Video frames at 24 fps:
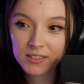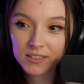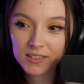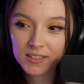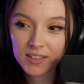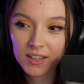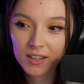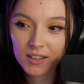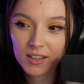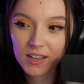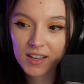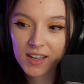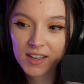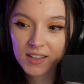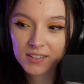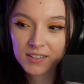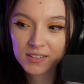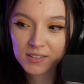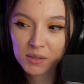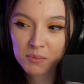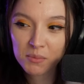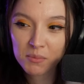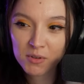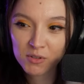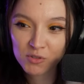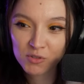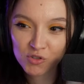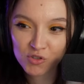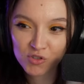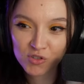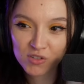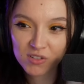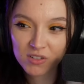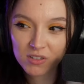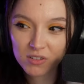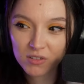It's like an extra
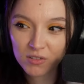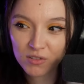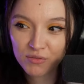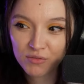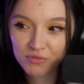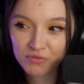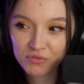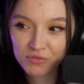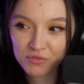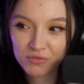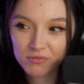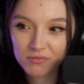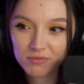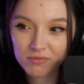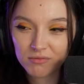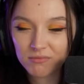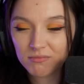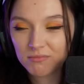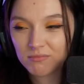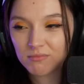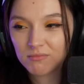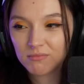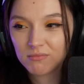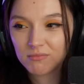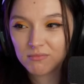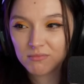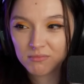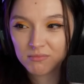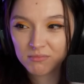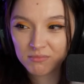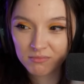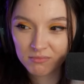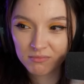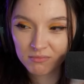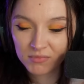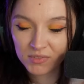measure of
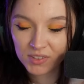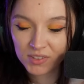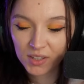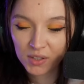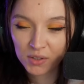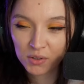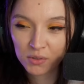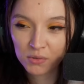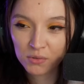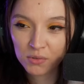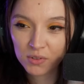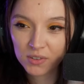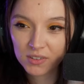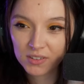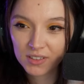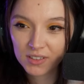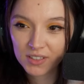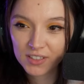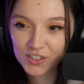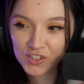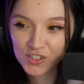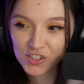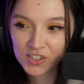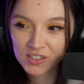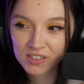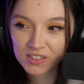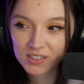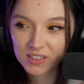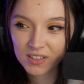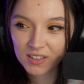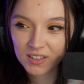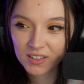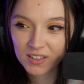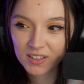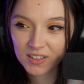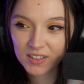security, let's just
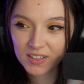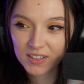say.